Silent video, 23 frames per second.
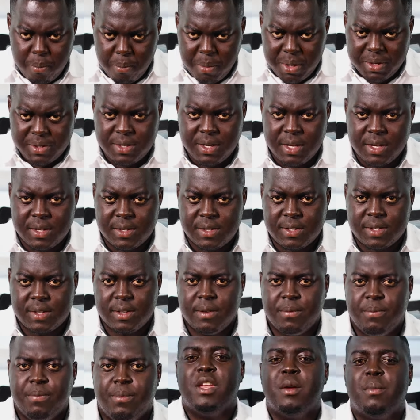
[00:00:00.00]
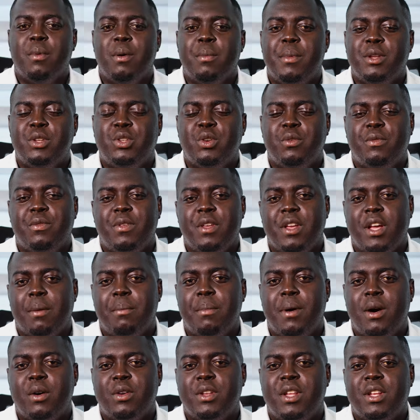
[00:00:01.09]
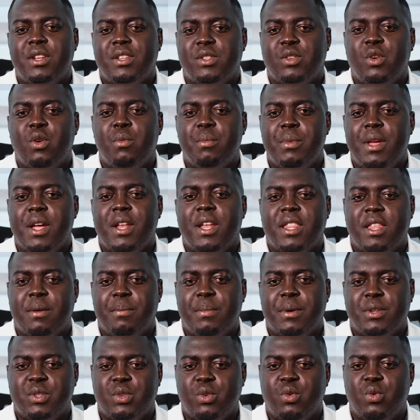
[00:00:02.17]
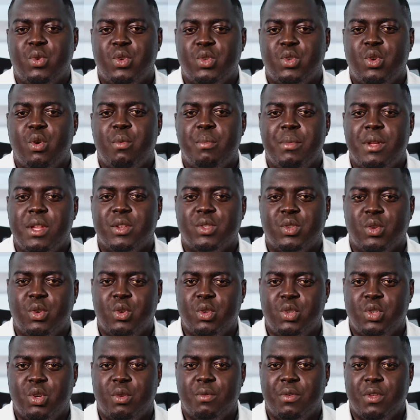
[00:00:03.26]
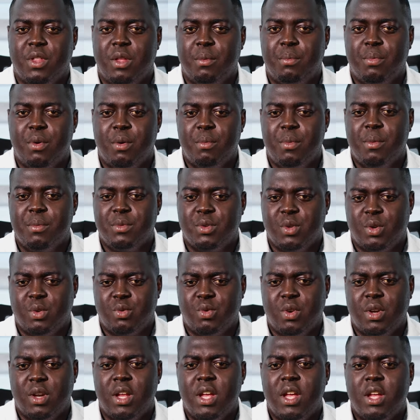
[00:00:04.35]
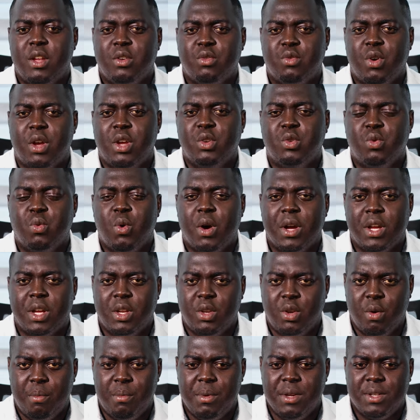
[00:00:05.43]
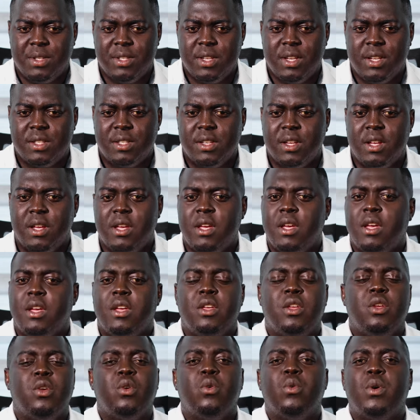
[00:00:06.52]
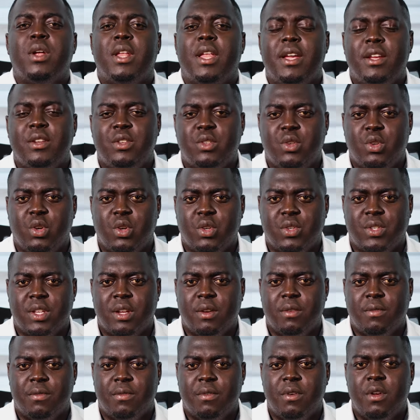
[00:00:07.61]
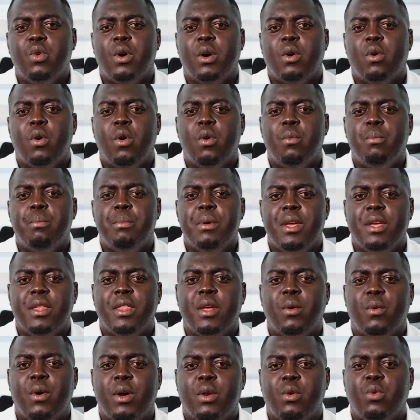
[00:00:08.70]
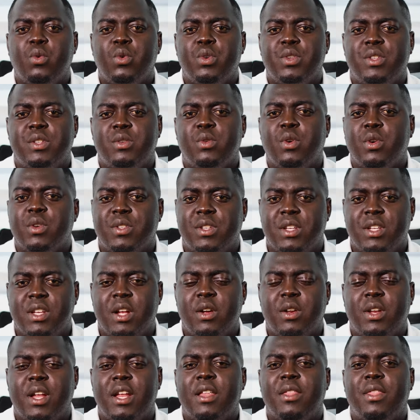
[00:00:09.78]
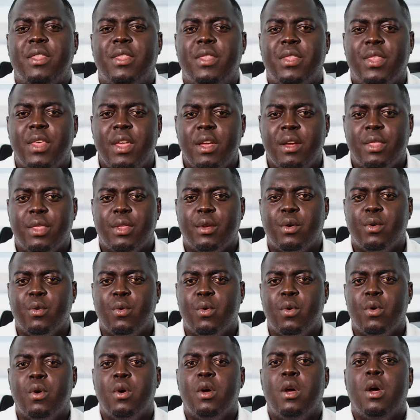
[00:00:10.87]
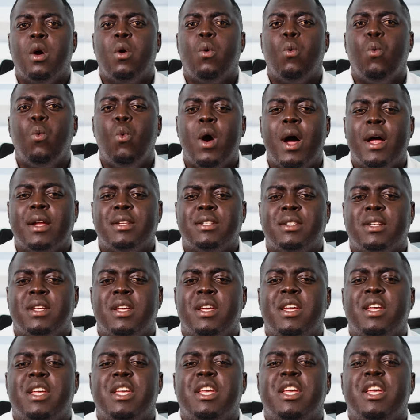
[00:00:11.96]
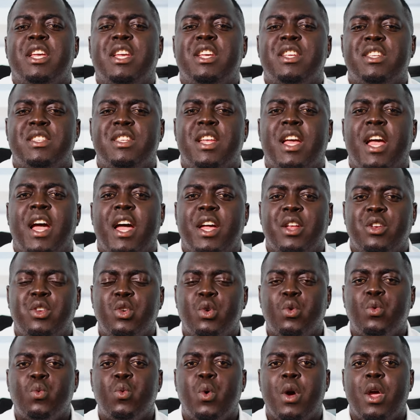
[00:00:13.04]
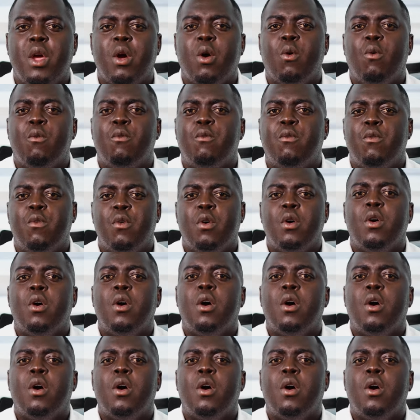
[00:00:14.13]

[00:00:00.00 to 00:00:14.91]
business. The moment you think about there is going to be another person who is going to be the solution for the problems you're trying to work in your business, you are lying to yourself. You are going to be the one who is going to sit down and think through what is the ideal way of